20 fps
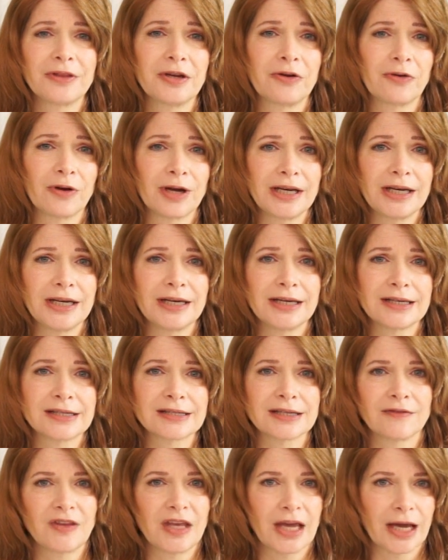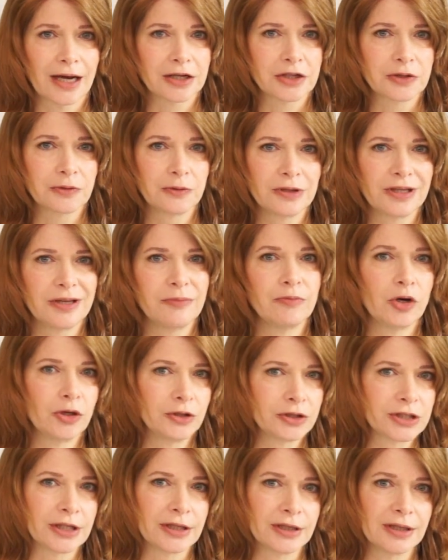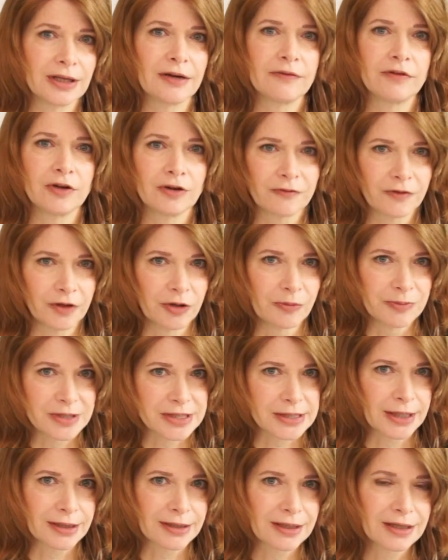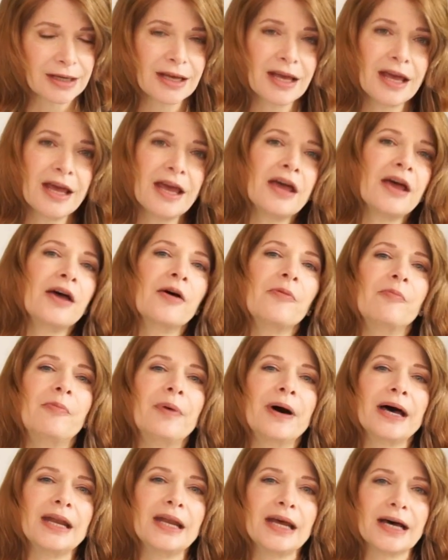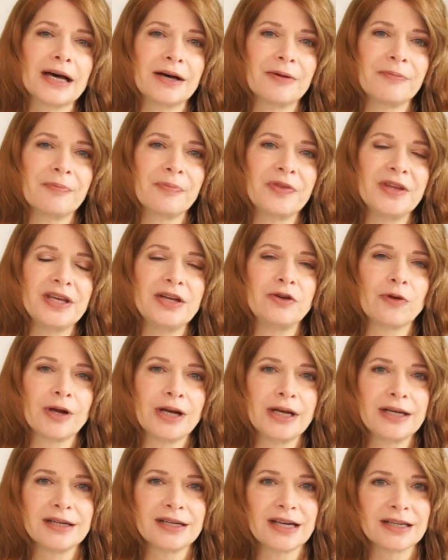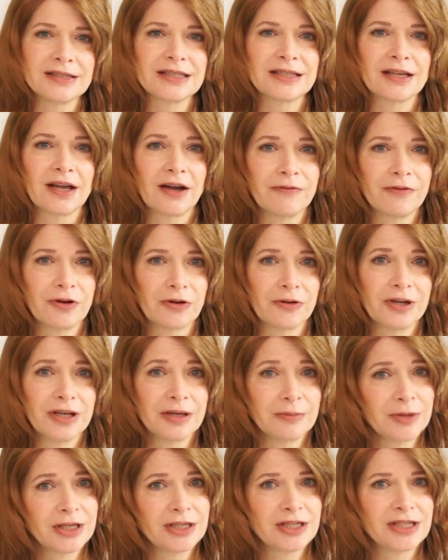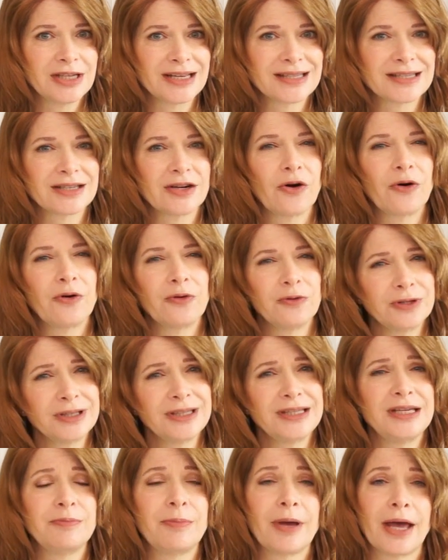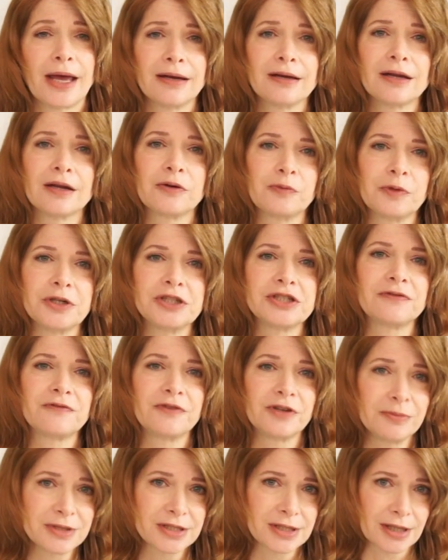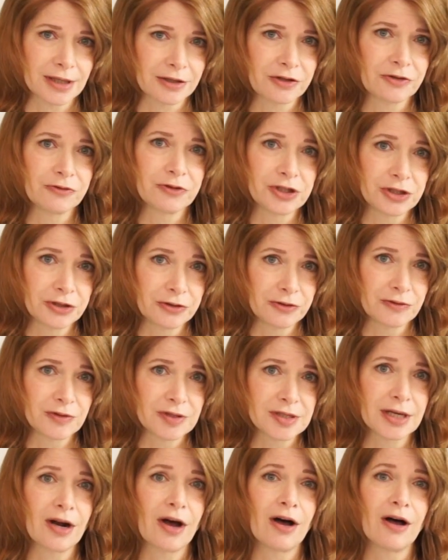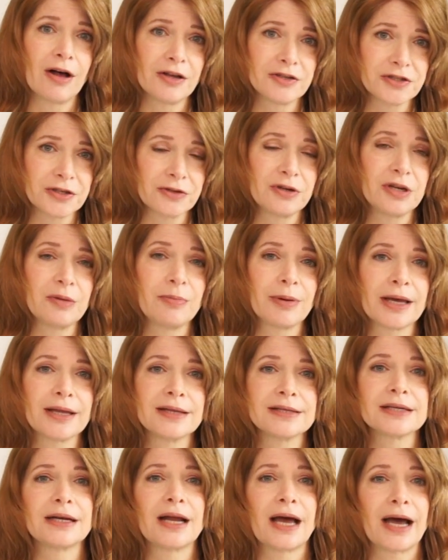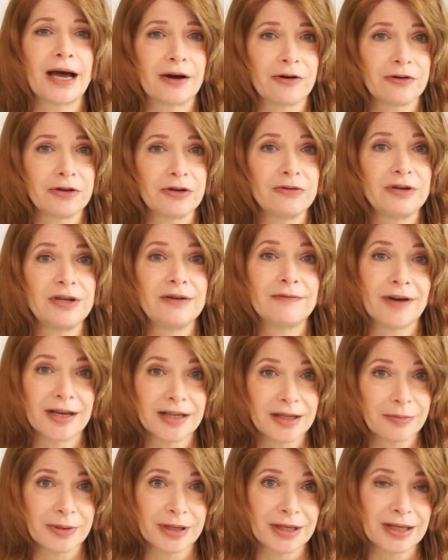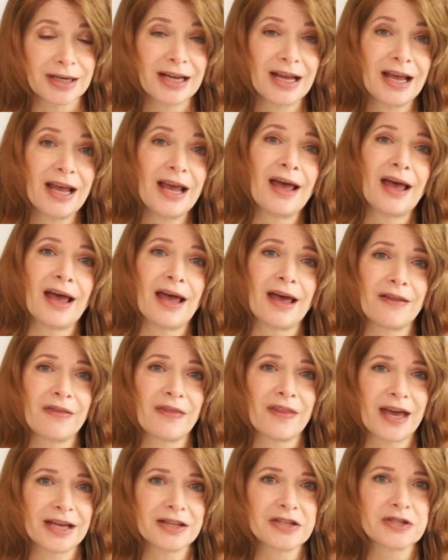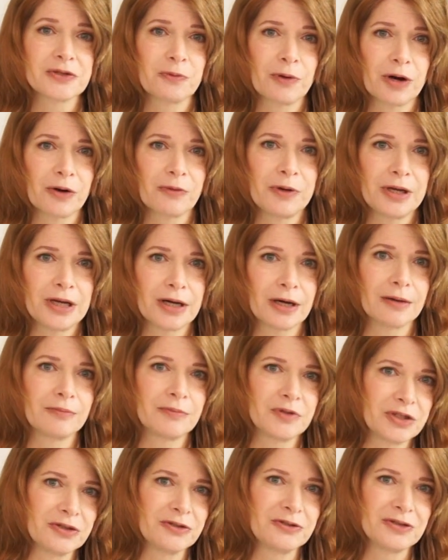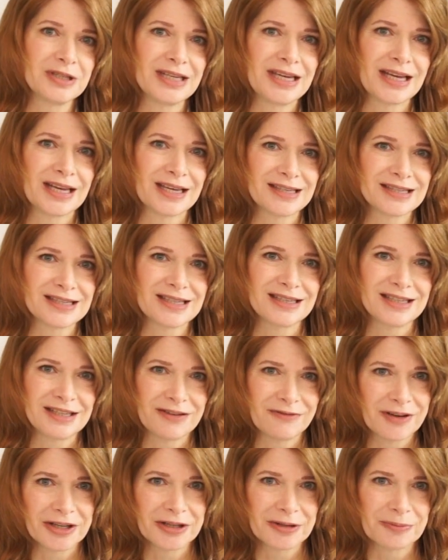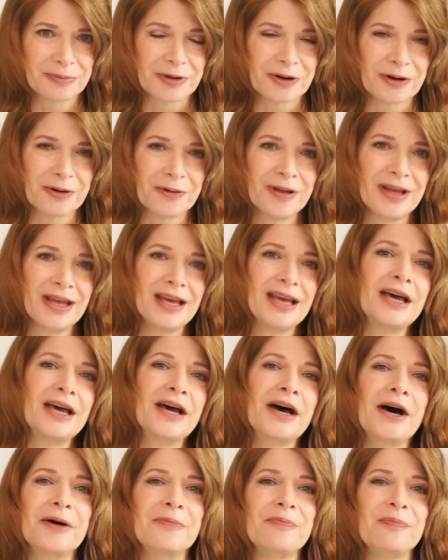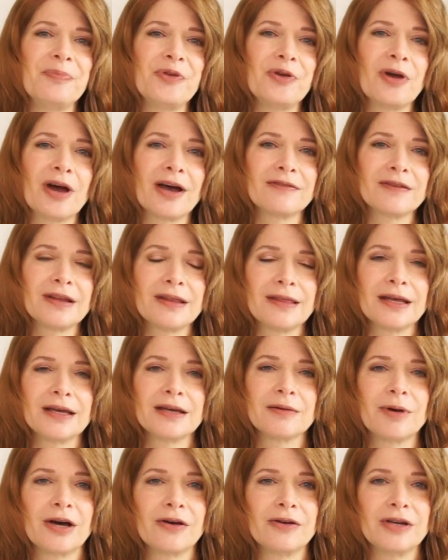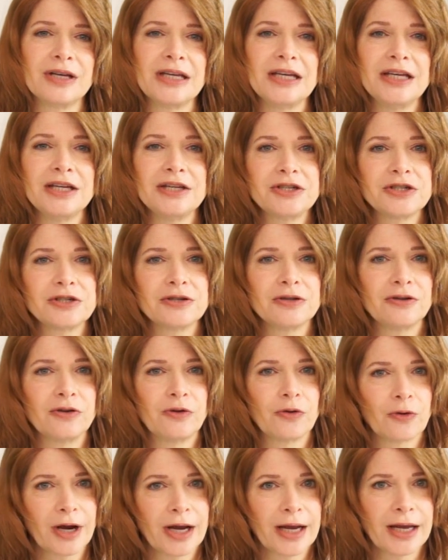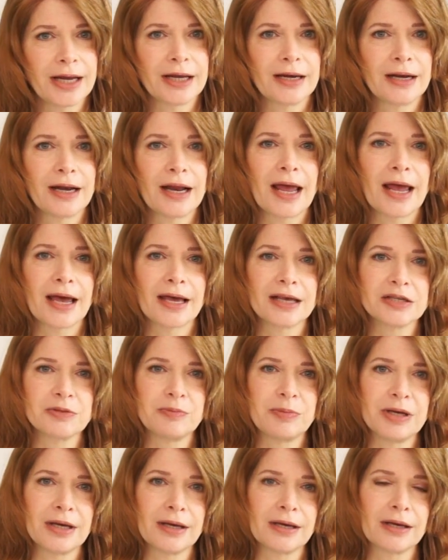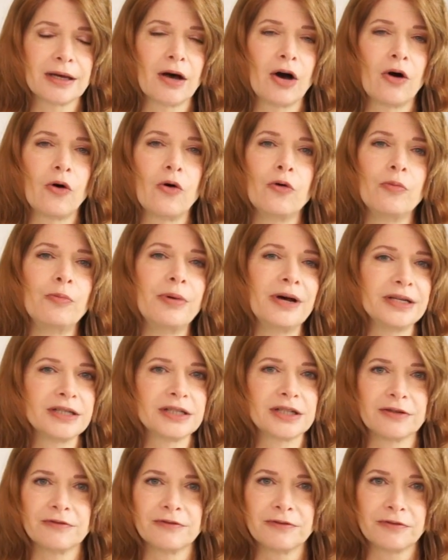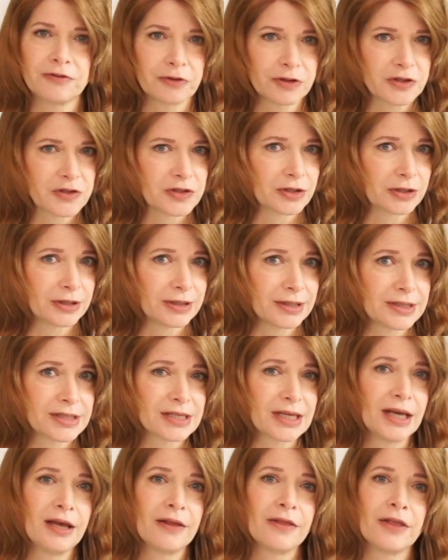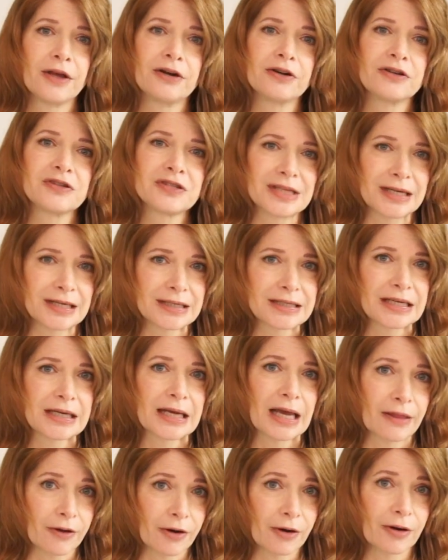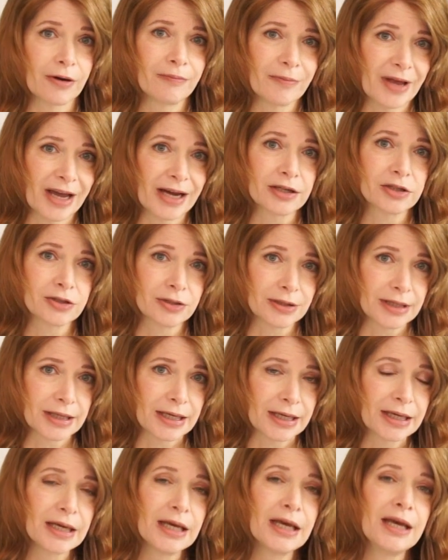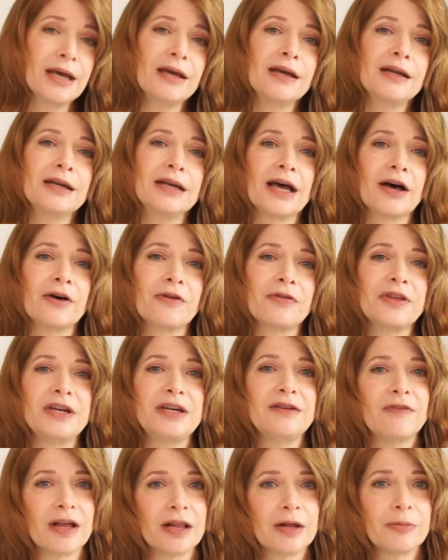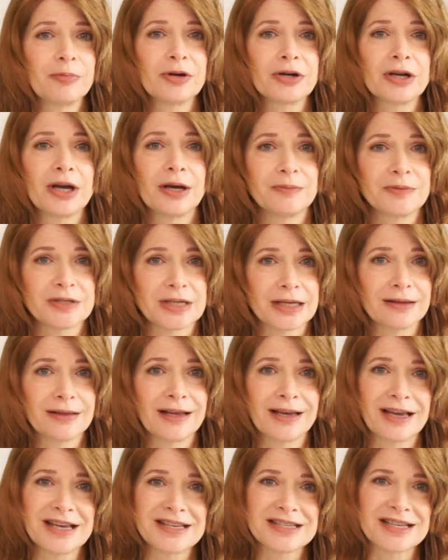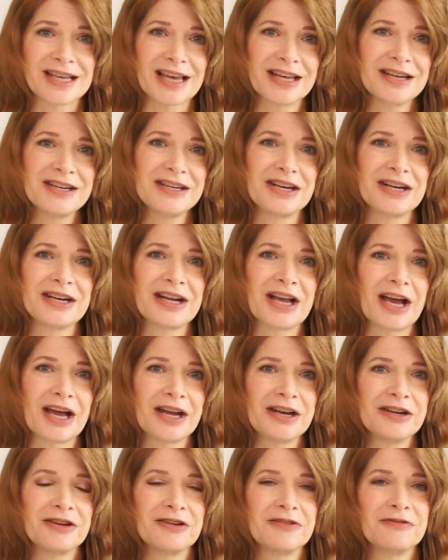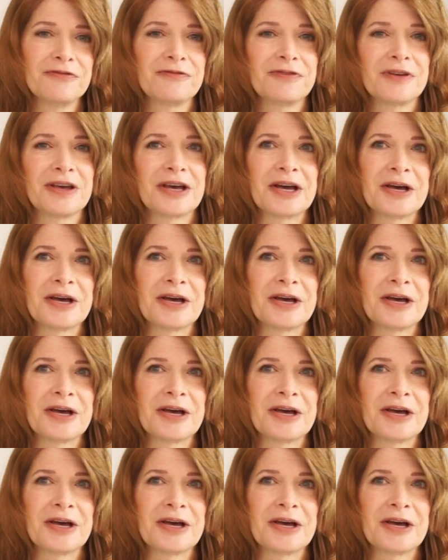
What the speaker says: the graininess of the actual emulsion of your film stock. But the graininess of your image doesn't only depend on which film stock you choose. It also depends on how you develop it. And that's where we come to today's developer. You have to think about each grain as being a whole bunch of crystals that are stuck together, actually. Now, the developer comes in, like I said, and it kind of